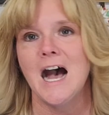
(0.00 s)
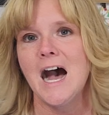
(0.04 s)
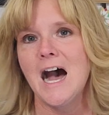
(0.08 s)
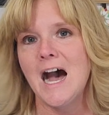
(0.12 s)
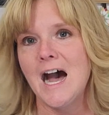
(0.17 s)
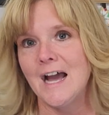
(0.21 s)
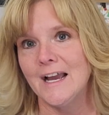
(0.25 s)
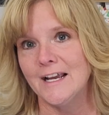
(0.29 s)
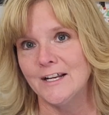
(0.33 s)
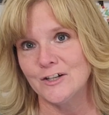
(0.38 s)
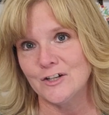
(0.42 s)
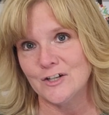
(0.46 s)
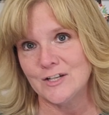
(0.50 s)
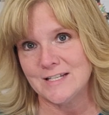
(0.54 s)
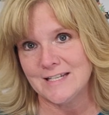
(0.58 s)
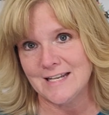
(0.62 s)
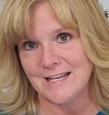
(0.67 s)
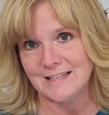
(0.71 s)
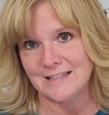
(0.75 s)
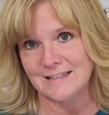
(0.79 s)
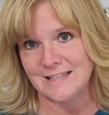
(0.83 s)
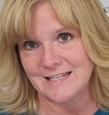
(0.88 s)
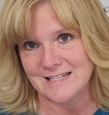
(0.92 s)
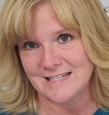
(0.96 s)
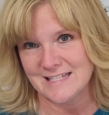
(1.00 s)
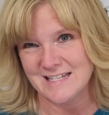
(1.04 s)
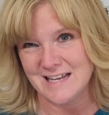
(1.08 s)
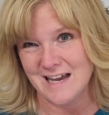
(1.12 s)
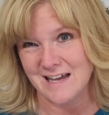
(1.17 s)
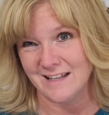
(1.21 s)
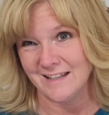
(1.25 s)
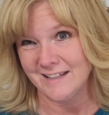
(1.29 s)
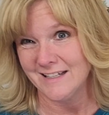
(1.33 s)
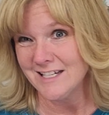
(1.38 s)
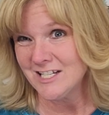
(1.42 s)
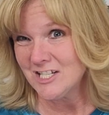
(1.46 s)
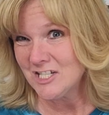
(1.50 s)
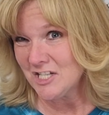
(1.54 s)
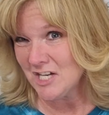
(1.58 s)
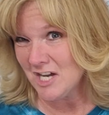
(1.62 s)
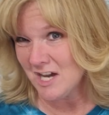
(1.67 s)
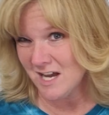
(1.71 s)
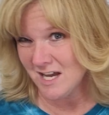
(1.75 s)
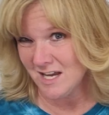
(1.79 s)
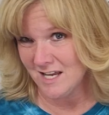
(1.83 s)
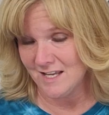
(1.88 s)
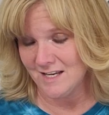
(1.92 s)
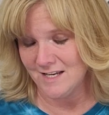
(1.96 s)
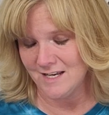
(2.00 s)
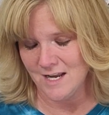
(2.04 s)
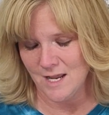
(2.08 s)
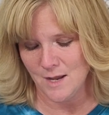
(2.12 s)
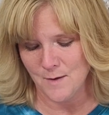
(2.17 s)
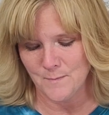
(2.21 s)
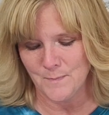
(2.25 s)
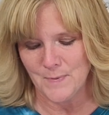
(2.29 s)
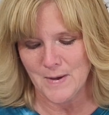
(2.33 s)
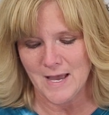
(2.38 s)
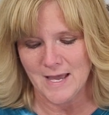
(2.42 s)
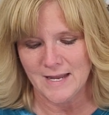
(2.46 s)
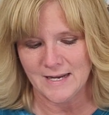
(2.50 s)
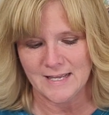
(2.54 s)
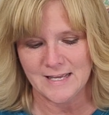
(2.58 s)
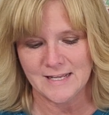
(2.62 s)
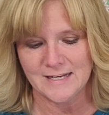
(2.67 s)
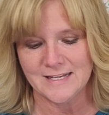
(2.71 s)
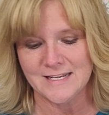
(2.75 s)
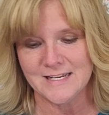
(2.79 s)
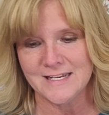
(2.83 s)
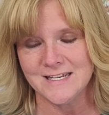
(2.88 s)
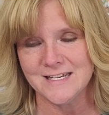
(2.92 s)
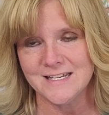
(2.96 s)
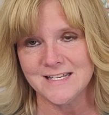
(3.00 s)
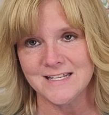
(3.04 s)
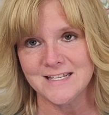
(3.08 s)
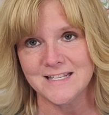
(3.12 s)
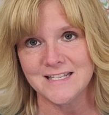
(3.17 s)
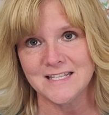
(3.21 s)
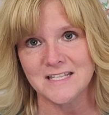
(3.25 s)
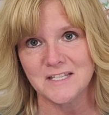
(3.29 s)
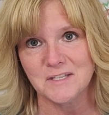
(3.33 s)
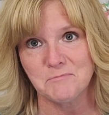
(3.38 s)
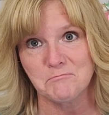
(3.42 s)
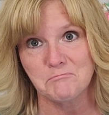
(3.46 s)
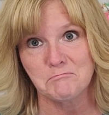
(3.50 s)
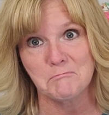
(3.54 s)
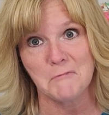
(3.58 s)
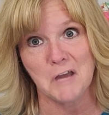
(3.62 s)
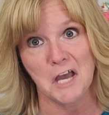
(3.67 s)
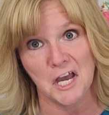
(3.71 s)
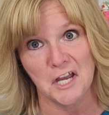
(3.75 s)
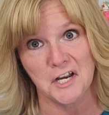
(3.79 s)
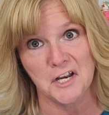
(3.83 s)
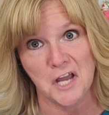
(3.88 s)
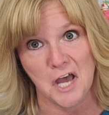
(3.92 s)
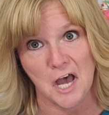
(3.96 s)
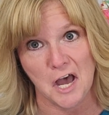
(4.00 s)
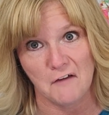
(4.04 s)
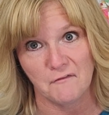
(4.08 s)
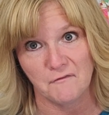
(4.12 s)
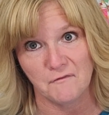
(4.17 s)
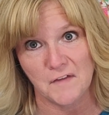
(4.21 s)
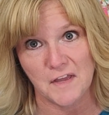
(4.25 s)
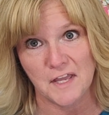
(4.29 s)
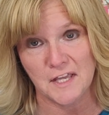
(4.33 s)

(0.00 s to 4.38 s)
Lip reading: I understand that that's not like a ton, but it is enough.